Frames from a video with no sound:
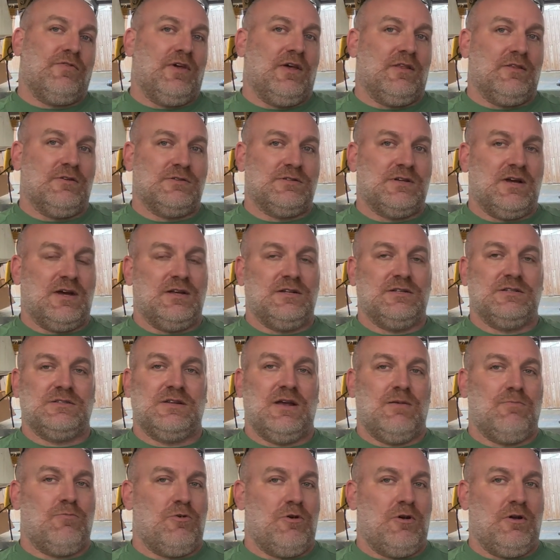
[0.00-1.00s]
the other side, just
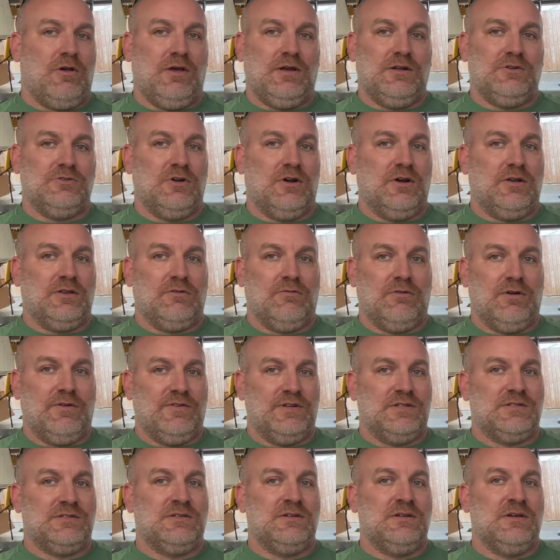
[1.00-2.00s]
temporarily drill out the
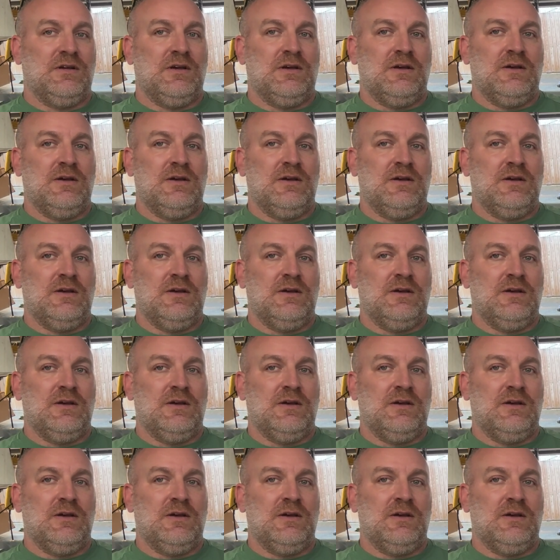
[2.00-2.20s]
rivets.